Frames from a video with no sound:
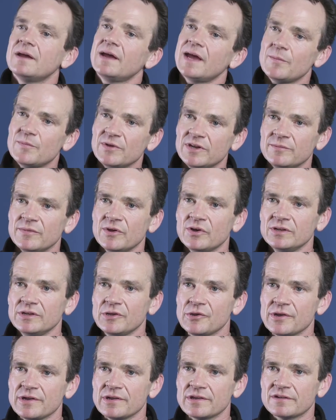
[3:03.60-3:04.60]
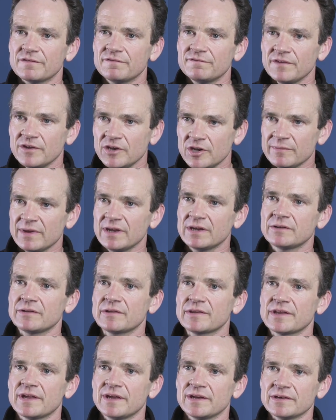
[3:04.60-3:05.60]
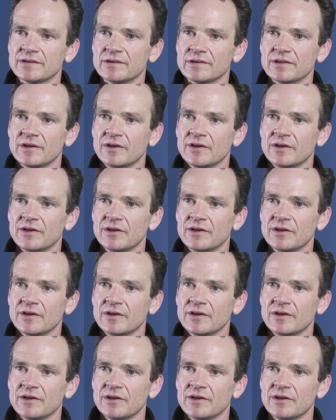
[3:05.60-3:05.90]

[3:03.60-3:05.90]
Epidemiology is the fundamental science